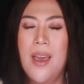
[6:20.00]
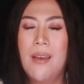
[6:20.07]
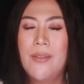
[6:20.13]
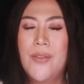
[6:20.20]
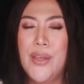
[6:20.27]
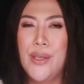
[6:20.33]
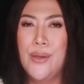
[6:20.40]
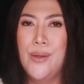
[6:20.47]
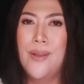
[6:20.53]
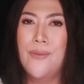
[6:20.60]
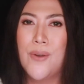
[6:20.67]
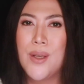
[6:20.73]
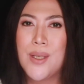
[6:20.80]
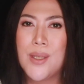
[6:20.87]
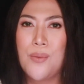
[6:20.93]
the
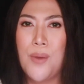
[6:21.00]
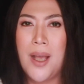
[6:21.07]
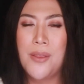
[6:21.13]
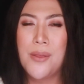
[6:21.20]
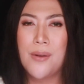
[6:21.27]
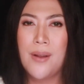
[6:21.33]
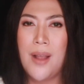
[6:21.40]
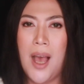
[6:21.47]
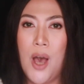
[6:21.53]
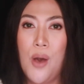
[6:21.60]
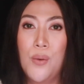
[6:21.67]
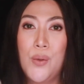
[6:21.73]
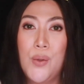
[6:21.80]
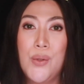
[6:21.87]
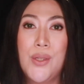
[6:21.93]
universe rather,
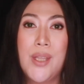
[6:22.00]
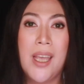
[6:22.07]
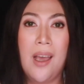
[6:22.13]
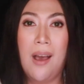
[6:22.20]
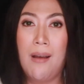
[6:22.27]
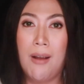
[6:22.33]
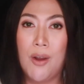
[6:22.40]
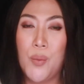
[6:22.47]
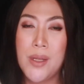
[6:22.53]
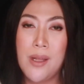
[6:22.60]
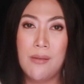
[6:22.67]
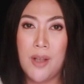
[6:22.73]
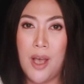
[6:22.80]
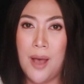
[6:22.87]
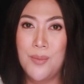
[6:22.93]
how good they are when
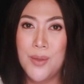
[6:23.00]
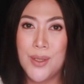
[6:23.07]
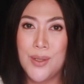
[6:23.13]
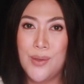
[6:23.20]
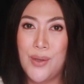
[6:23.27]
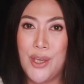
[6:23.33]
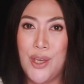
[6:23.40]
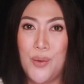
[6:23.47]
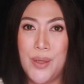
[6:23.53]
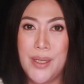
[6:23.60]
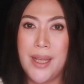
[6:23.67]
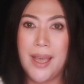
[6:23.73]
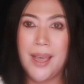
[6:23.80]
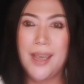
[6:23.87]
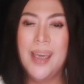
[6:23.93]
it comes to
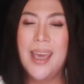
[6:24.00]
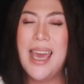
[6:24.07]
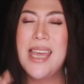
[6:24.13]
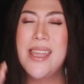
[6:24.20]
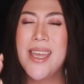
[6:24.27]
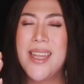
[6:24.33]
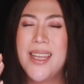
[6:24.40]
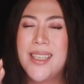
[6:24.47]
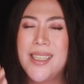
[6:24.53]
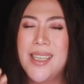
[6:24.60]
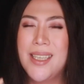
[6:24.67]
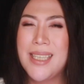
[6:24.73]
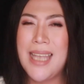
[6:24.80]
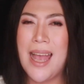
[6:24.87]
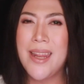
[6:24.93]
Q&A. And that is the
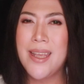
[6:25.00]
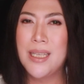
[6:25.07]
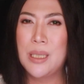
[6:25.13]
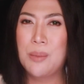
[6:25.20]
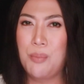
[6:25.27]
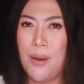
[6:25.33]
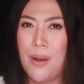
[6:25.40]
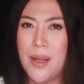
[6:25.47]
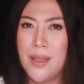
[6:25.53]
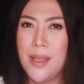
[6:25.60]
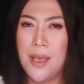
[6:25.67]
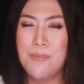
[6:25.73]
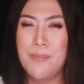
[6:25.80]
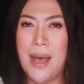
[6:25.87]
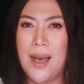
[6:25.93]
saddest part
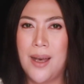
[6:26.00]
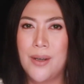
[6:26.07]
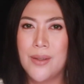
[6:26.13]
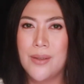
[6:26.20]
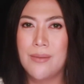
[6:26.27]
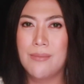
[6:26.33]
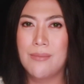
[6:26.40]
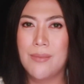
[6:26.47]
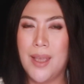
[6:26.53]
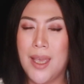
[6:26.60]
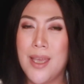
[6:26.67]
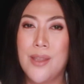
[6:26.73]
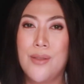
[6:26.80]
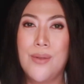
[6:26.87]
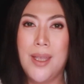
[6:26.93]
about
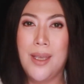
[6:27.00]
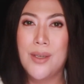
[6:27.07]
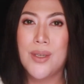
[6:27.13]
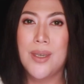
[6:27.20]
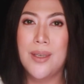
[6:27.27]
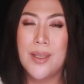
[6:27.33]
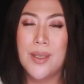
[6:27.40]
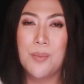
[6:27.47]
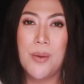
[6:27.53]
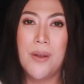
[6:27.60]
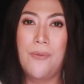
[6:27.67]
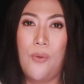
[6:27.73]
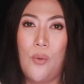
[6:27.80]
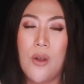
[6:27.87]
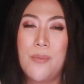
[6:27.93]
Indonesia's
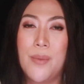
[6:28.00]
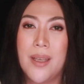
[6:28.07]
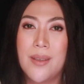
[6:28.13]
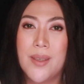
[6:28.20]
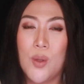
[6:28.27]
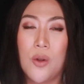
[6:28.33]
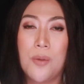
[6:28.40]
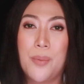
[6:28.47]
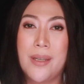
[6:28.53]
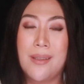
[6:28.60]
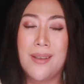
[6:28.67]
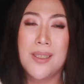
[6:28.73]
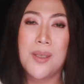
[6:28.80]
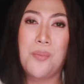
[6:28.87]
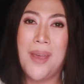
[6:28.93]
performance or
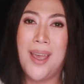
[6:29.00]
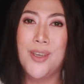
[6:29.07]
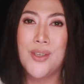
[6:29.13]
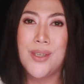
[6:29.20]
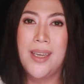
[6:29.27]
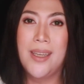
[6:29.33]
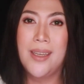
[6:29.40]
participation